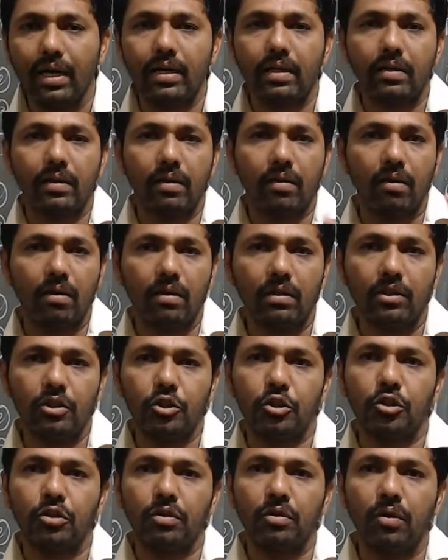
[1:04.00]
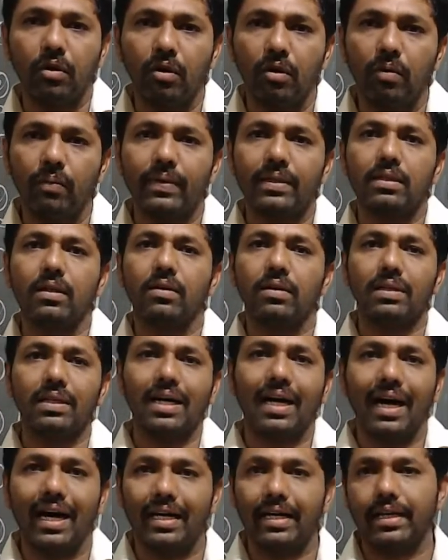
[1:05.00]
noun should go without
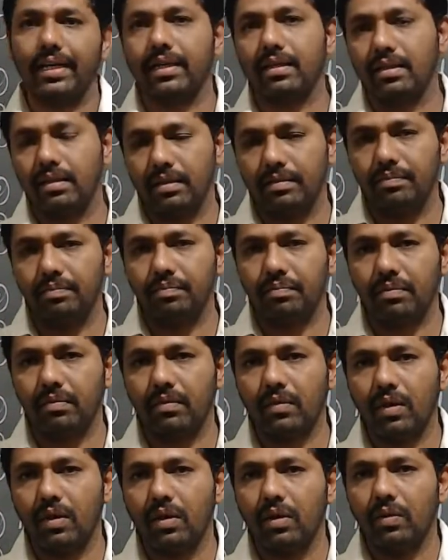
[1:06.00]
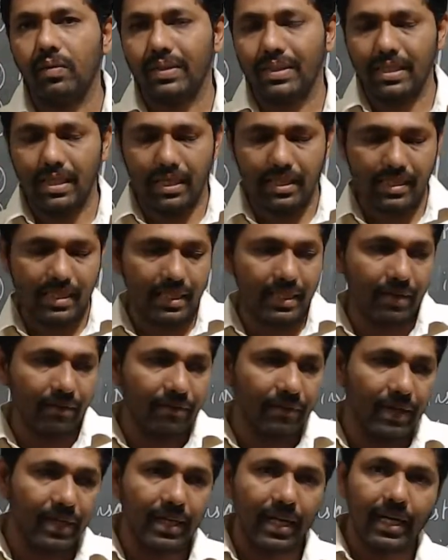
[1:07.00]
article, whether it's a
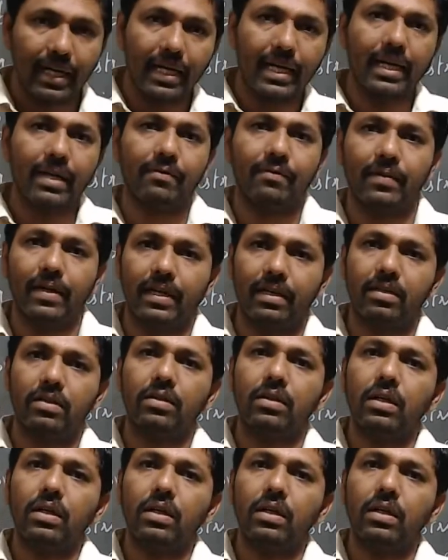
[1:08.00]
definite or indefinite.